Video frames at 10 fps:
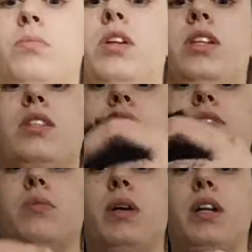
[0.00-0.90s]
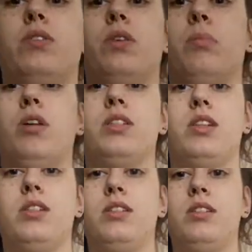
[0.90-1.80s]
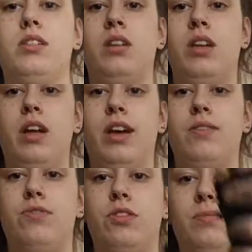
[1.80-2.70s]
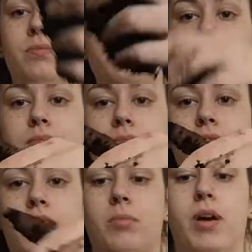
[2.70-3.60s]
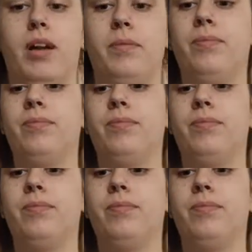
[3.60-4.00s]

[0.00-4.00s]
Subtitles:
Pretty self-explanatory process. Handful in the pot.